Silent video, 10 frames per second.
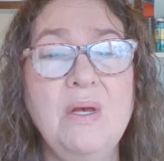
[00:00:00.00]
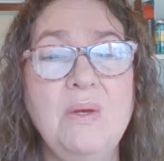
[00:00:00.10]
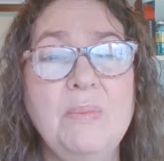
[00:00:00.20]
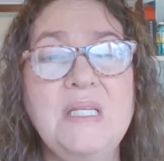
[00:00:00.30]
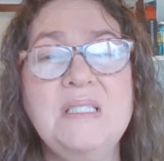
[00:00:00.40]

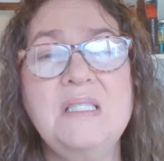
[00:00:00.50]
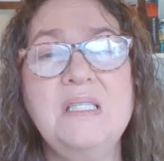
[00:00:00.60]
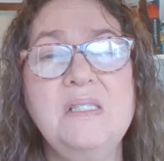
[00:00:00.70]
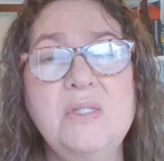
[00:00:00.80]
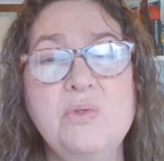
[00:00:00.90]
but
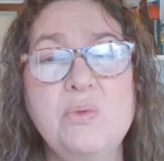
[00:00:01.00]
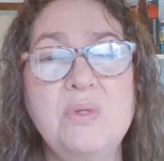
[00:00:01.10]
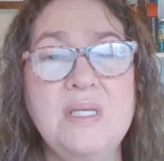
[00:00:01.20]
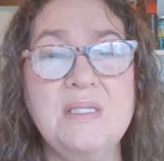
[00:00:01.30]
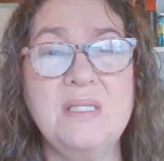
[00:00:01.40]
insists the
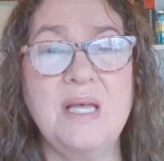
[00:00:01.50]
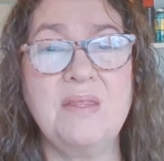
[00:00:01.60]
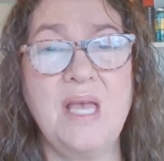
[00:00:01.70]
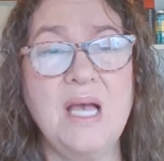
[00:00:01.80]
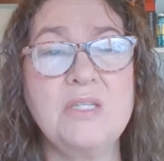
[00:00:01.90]
truth is that
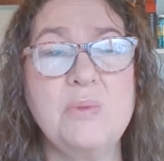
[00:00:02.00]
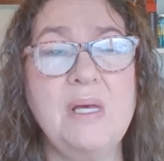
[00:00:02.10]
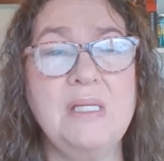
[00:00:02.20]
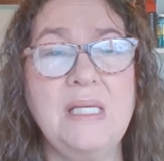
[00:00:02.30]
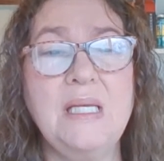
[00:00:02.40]
the
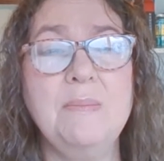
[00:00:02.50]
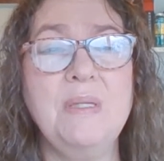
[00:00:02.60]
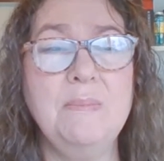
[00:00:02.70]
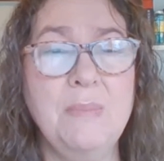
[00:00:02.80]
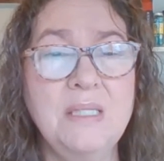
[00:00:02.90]
actuality can
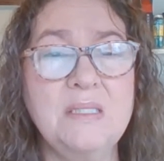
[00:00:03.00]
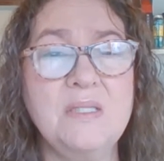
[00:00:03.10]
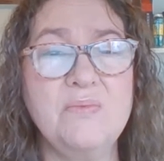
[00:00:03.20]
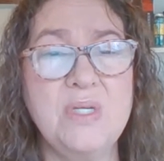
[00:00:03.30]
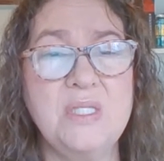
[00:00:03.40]
be months
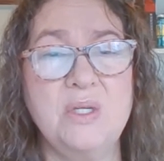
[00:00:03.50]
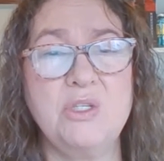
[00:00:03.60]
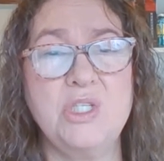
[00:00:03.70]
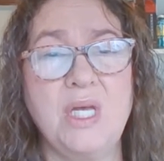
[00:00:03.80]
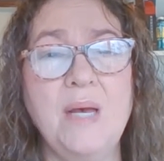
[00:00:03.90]
of
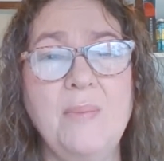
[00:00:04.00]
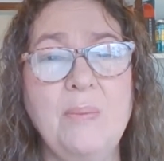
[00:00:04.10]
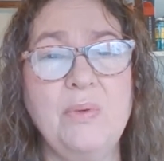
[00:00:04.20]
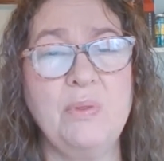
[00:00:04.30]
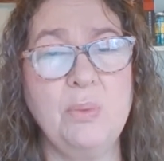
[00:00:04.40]
research to come
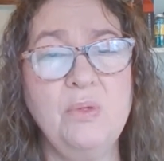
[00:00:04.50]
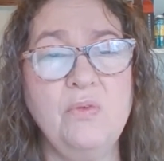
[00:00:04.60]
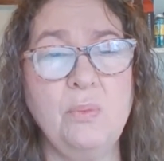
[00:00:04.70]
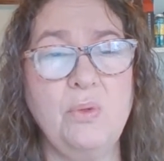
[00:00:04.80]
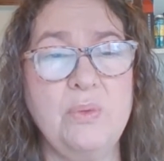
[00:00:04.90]
up with
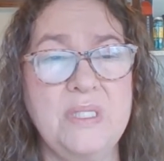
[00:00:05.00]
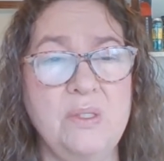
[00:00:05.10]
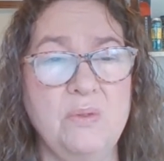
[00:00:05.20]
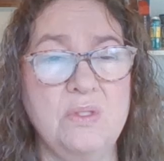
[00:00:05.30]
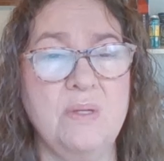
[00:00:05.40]
provable
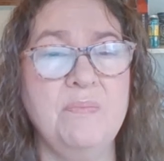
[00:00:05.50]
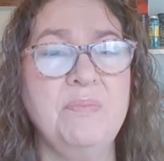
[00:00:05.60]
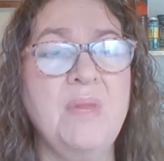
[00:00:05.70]
results.